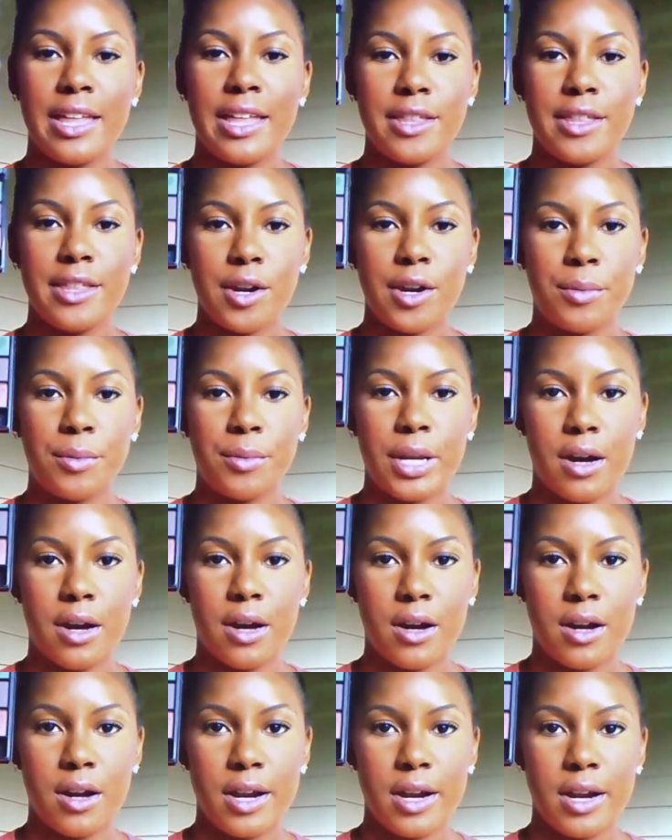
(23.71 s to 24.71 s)
There we
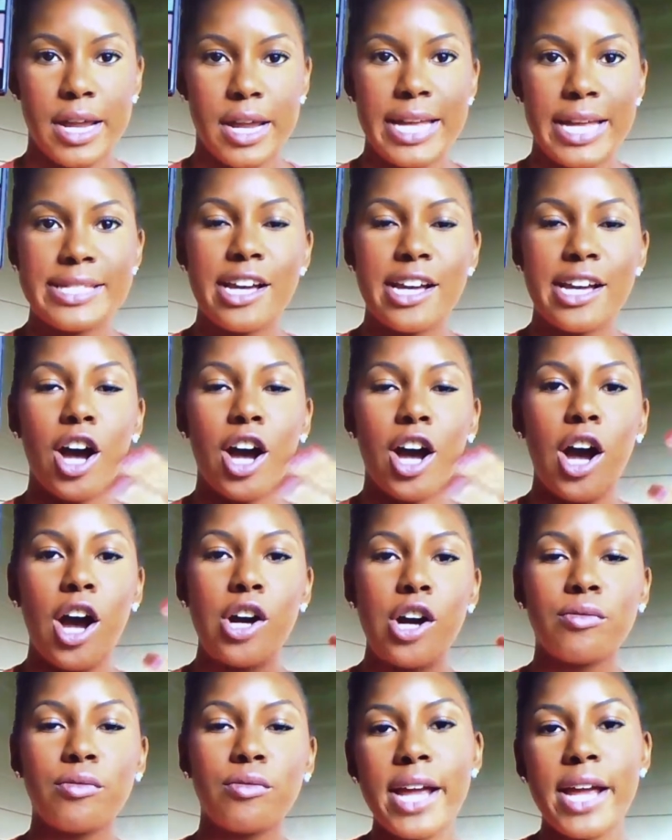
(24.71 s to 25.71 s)
are. It's a
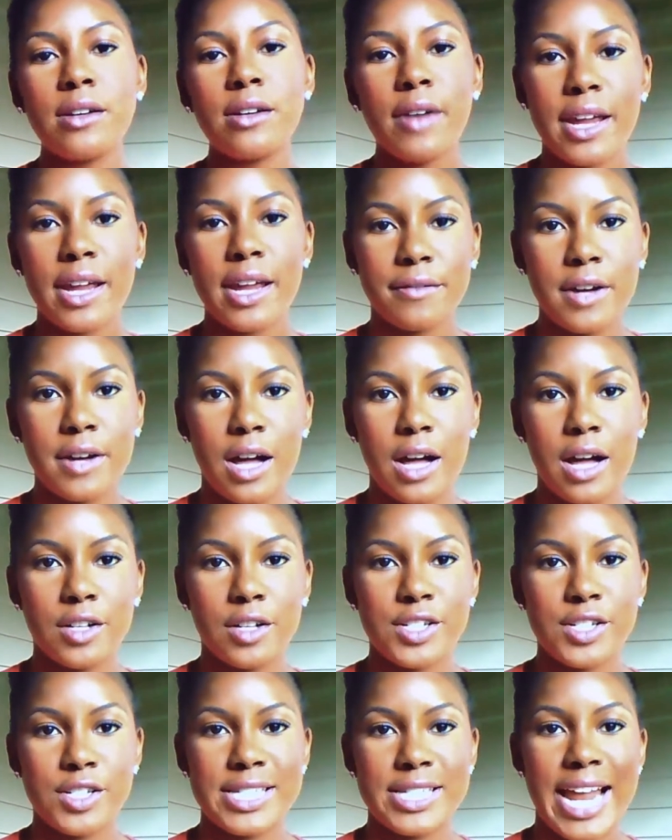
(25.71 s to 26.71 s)
great array of
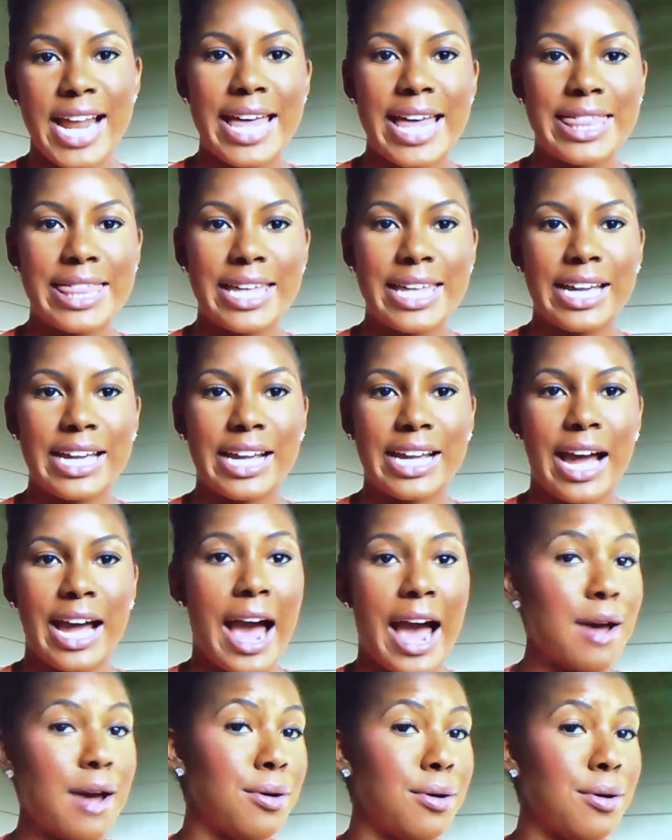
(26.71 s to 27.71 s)
colors that I think
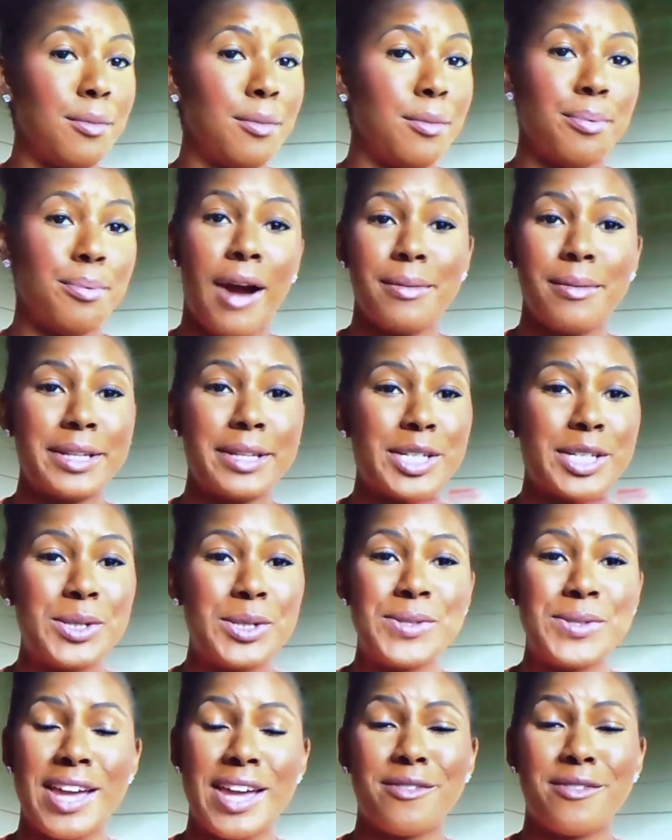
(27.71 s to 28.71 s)
I will probably
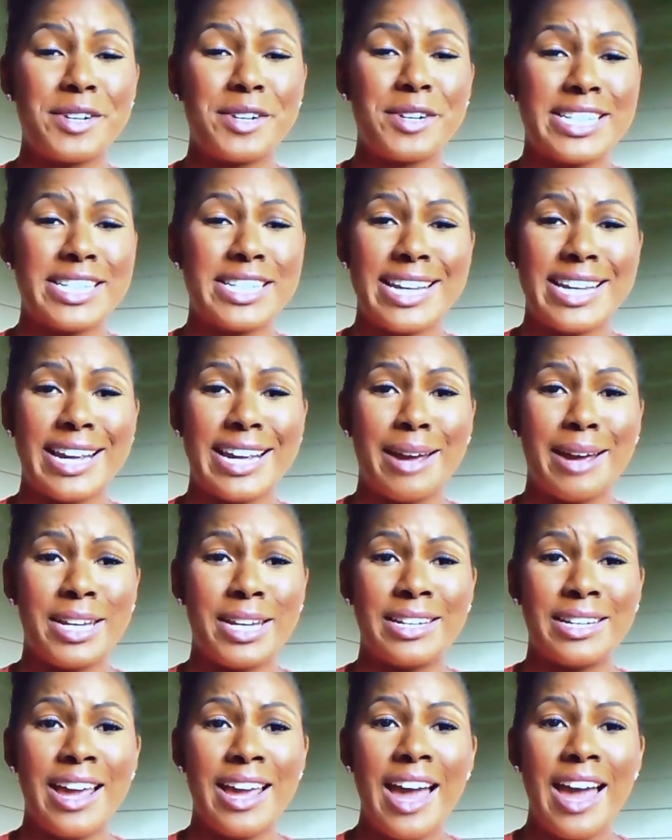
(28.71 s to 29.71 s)
use every day. I
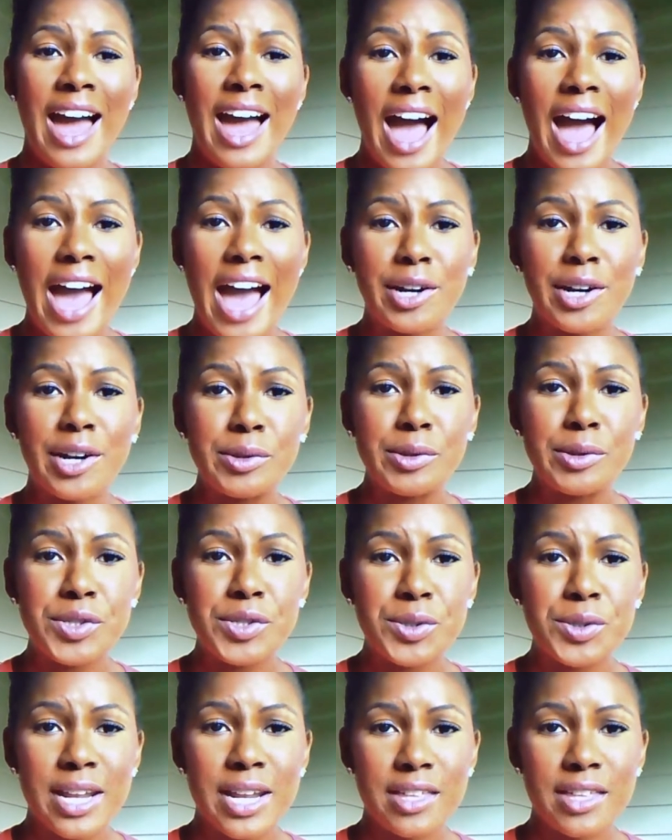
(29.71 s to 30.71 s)
mean, I don't
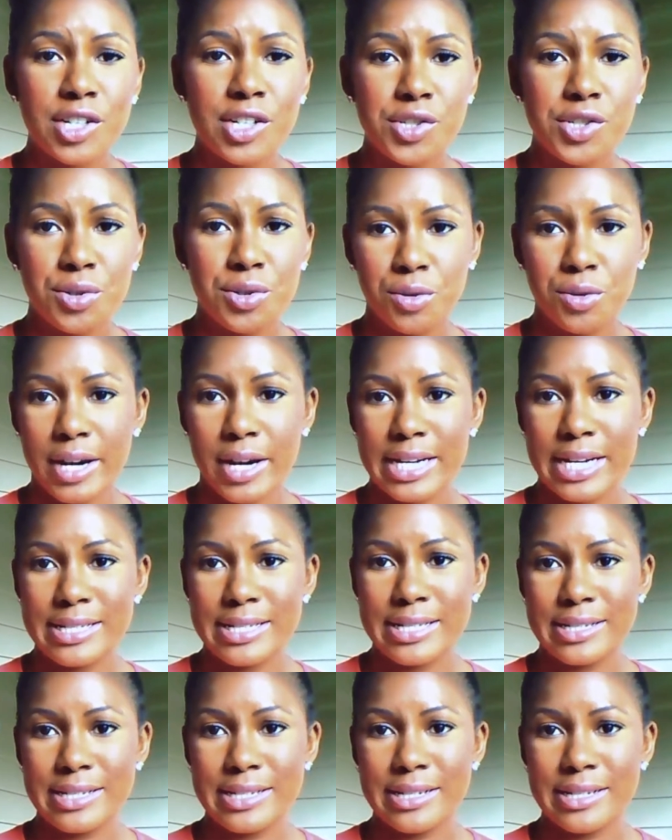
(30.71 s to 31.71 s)
do anything too
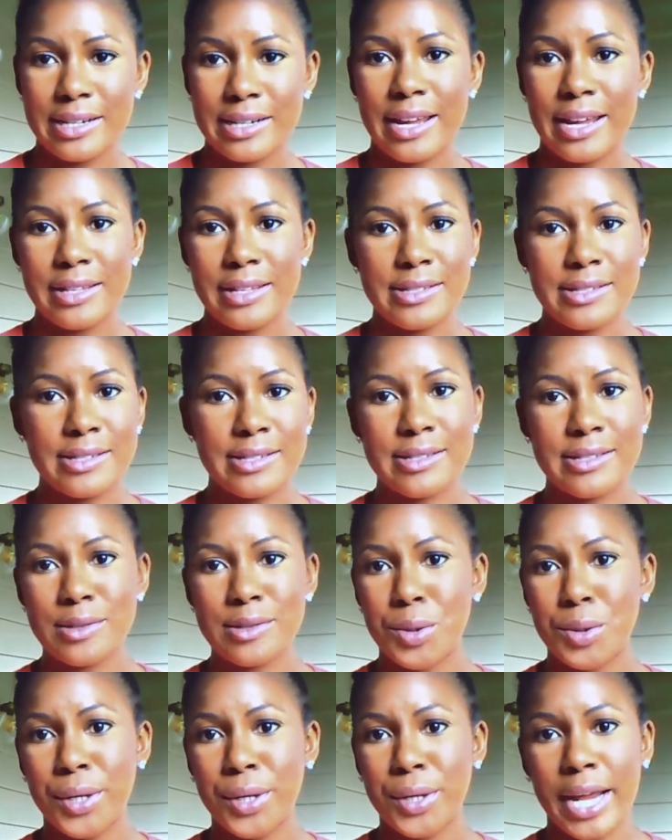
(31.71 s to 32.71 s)
crazy. Again, this
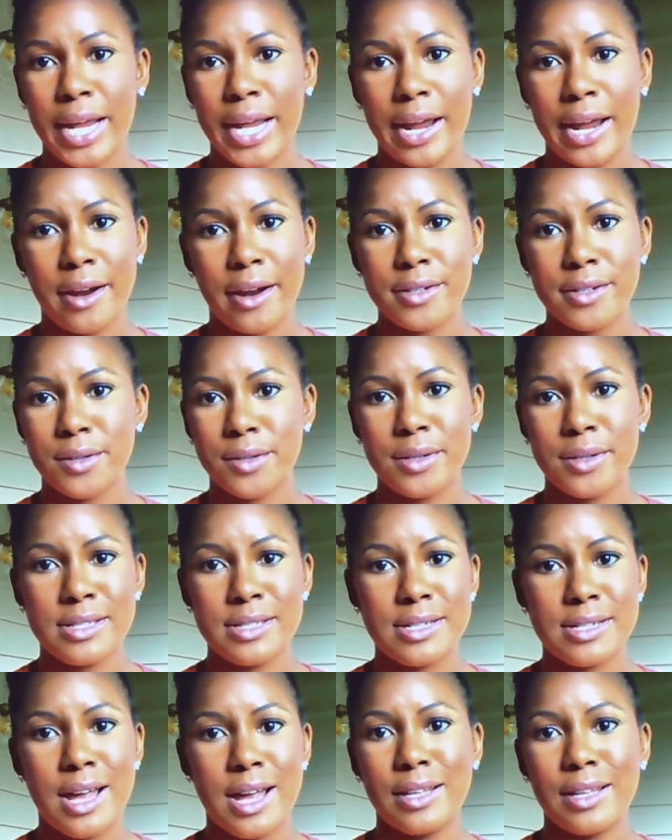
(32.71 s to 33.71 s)
is on air, so
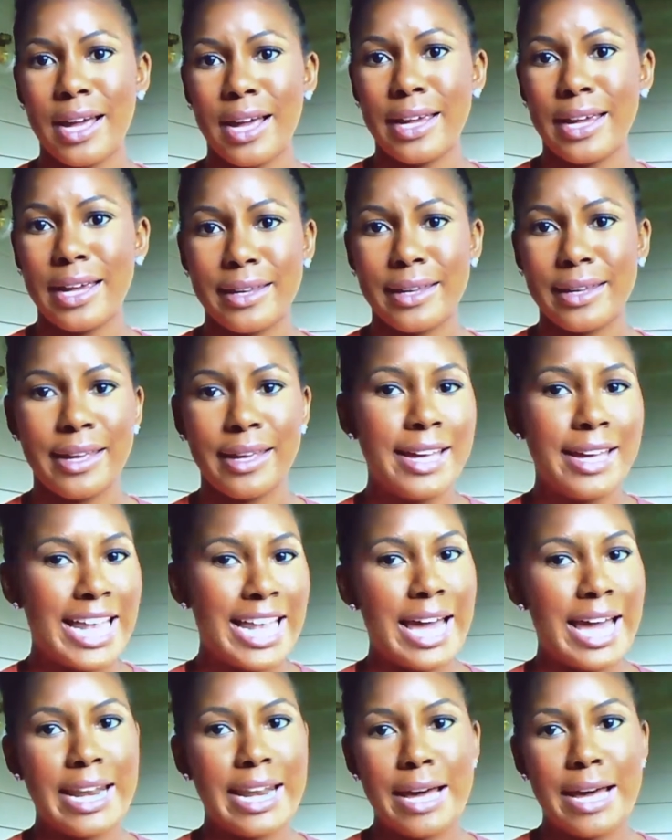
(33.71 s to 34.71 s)
it's not like
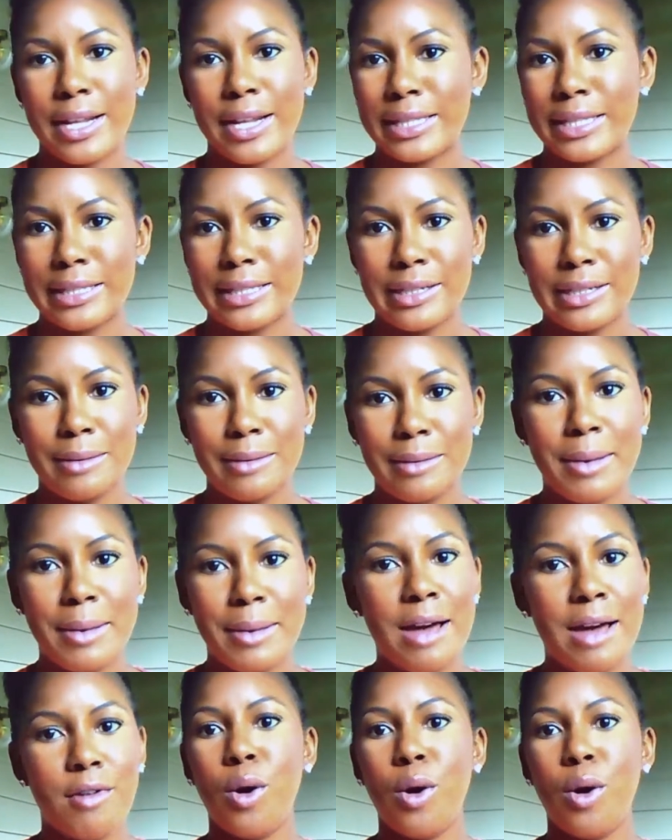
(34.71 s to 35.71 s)
night out at the club. I
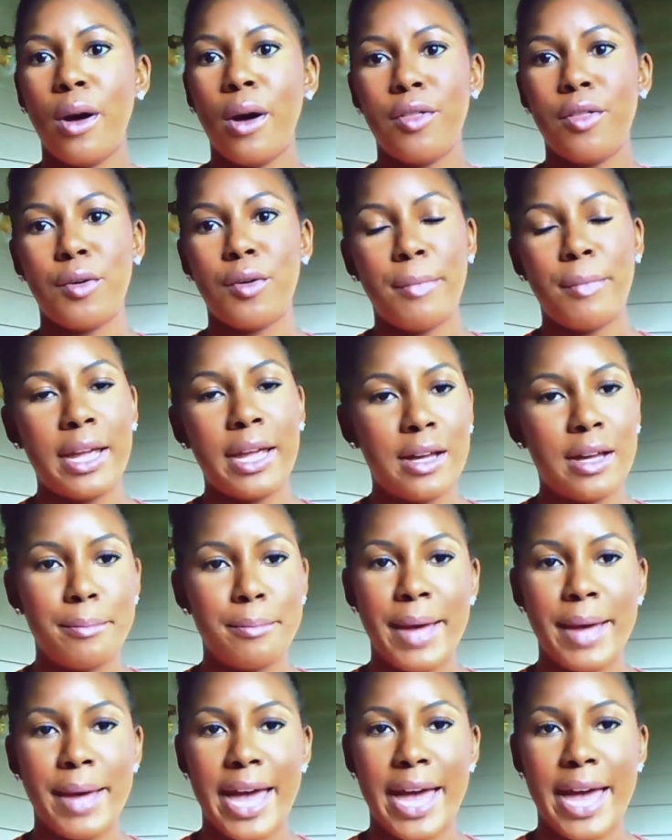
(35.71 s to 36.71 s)
have a whole other
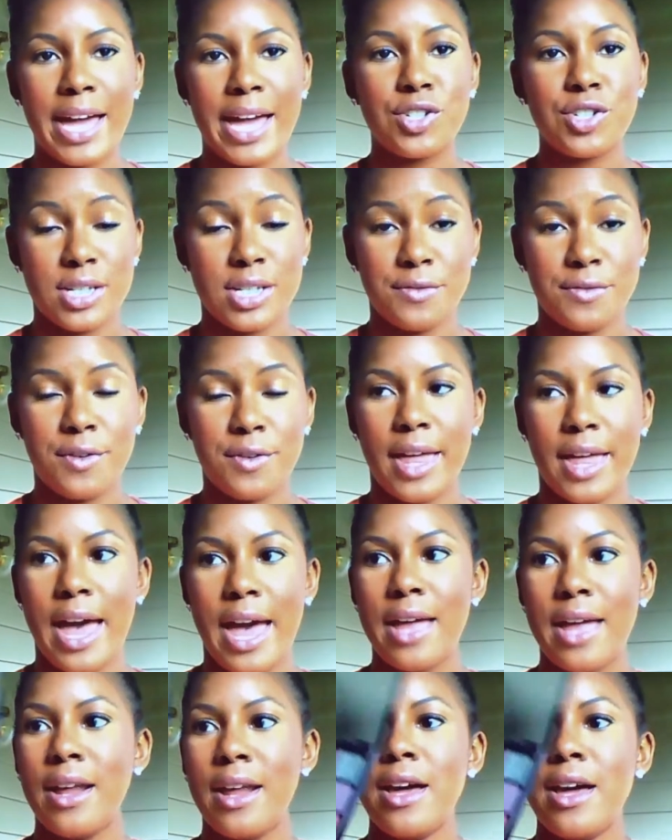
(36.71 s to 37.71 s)
makeup bag just for
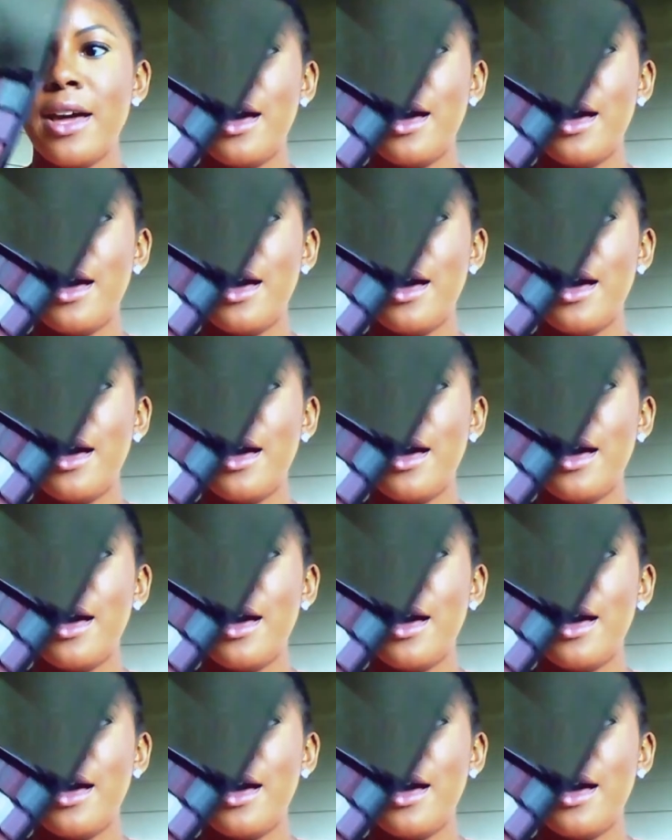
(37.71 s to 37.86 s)
that.